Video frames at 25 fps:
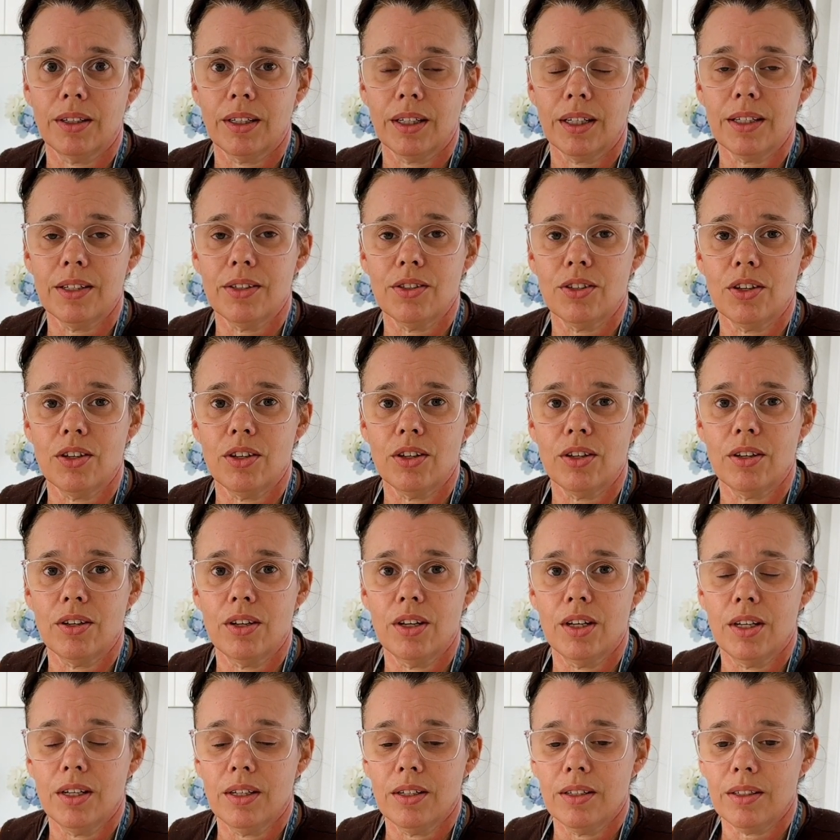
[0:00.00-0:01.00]
Okay, so
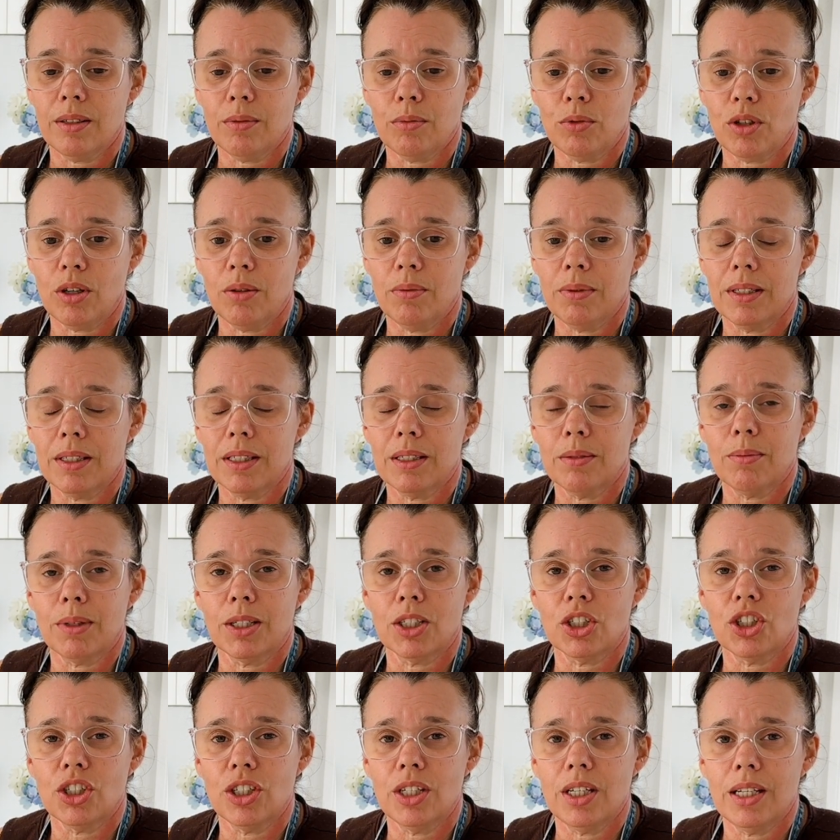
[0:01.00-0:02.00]
sometimes it's
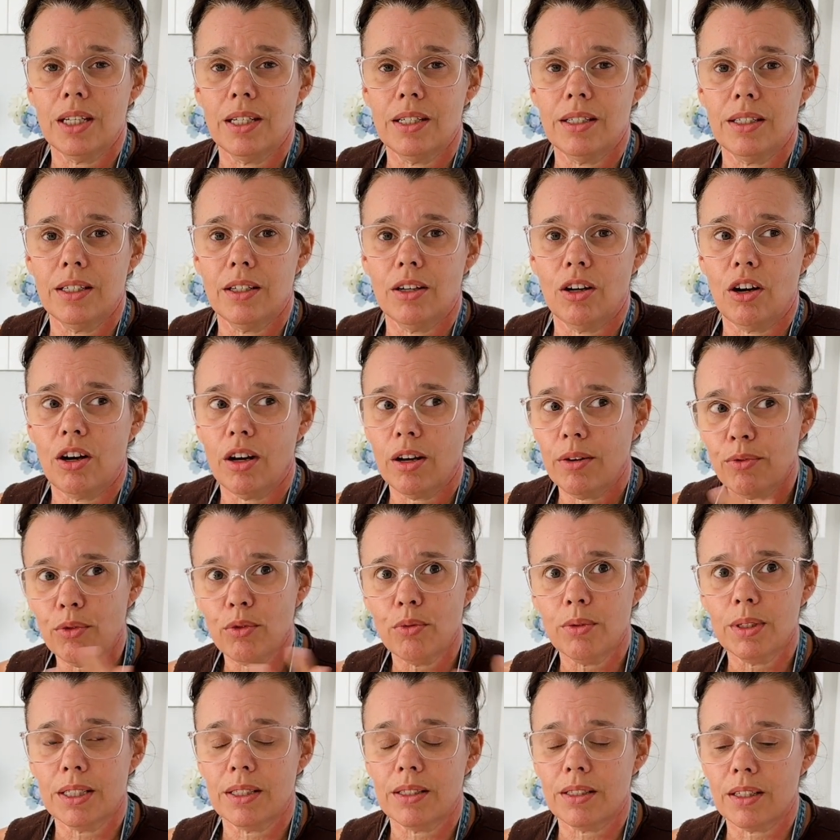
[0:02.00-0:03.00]
much easier. I've
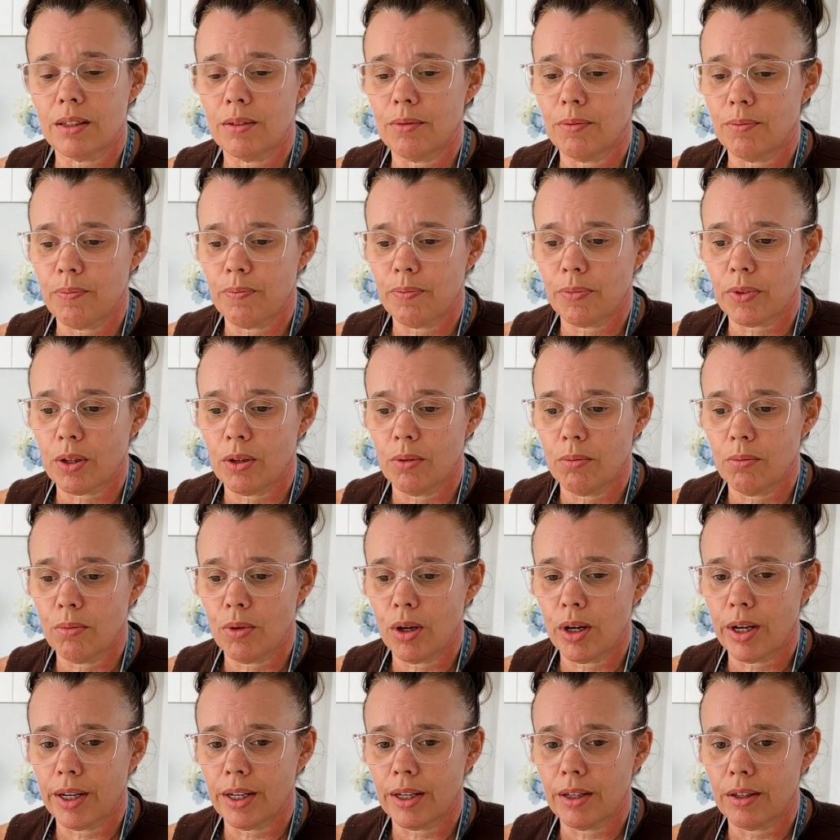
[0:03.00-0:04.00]
always done
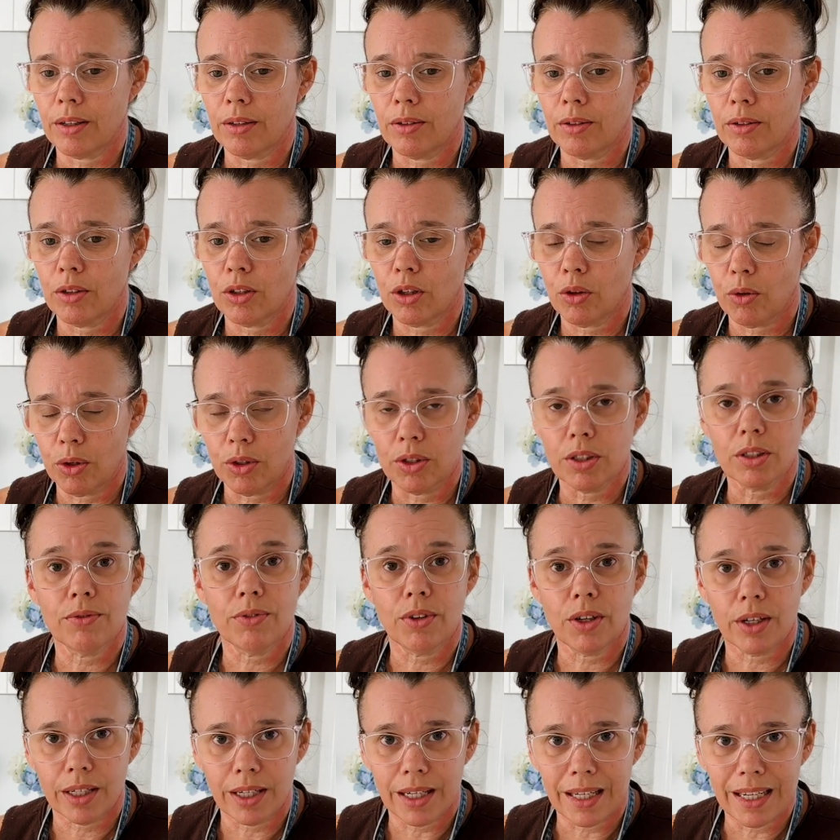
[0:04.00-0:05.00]
my quotes
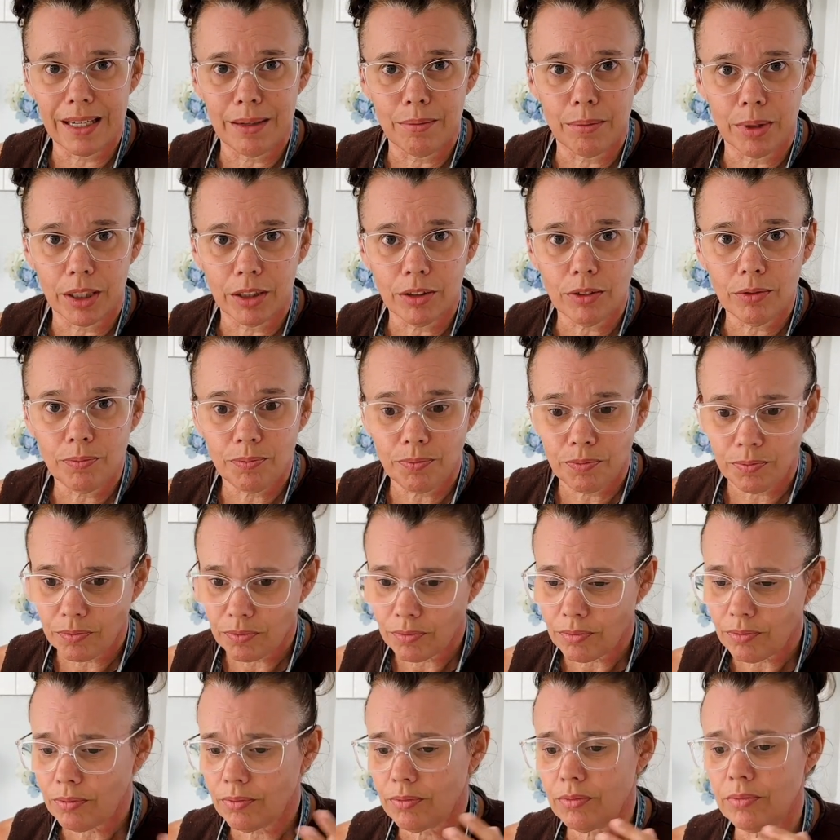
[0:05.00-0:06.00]
via email.
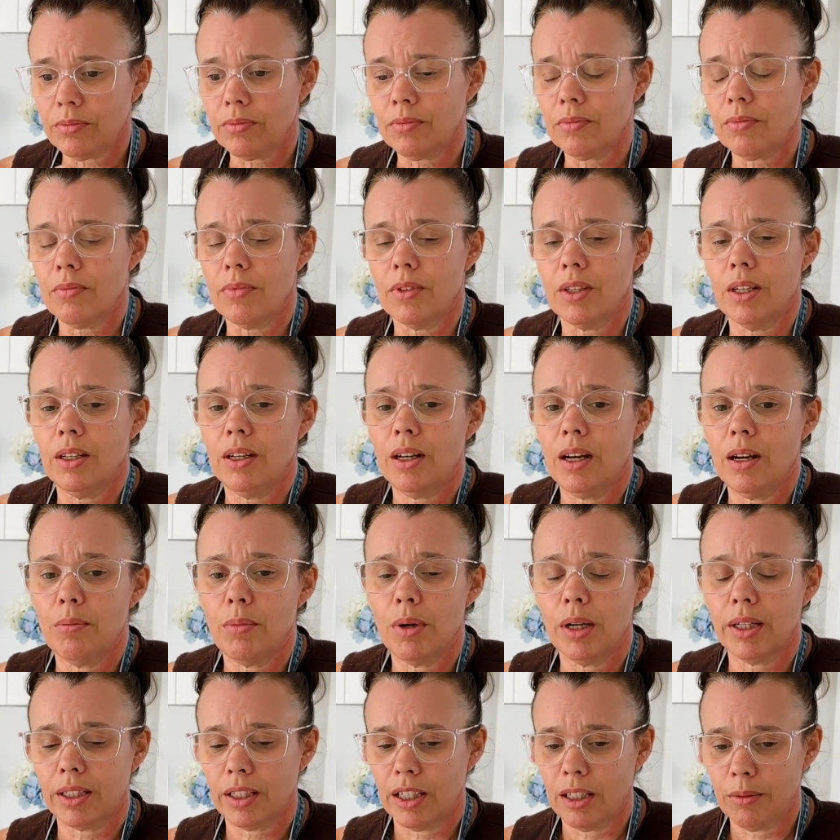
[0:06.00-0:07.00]

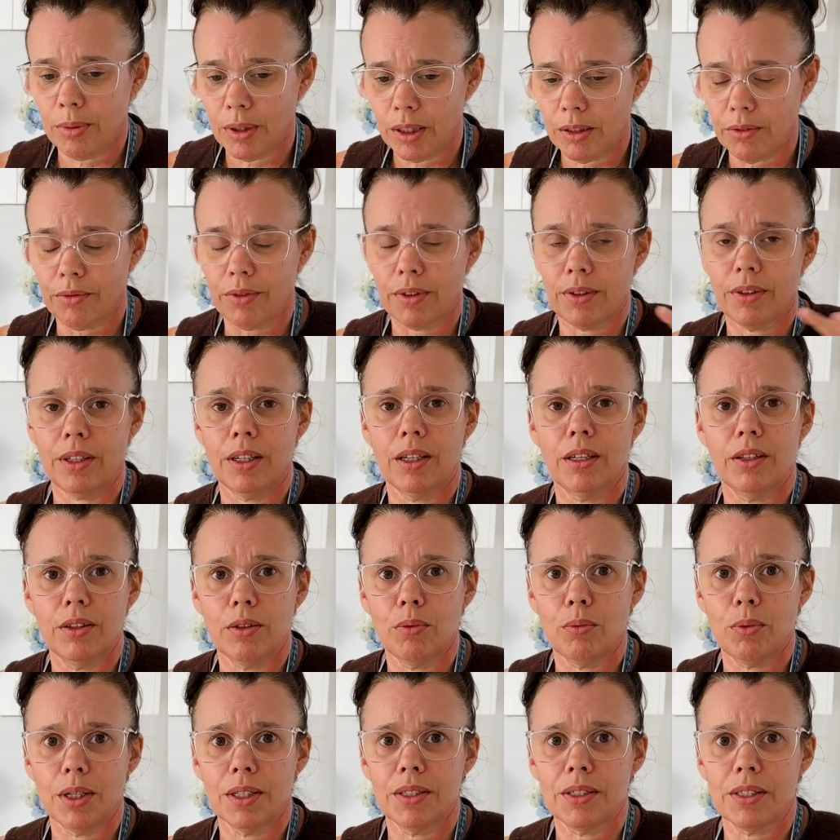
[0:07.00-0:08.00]
I keep everything in the
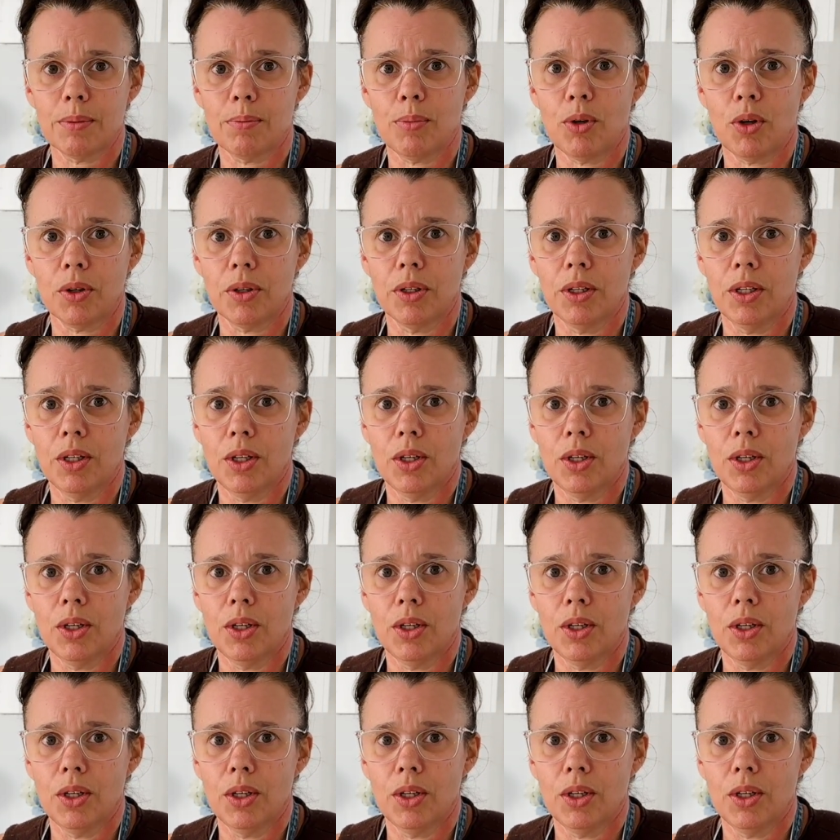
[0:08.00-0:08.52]
one spot.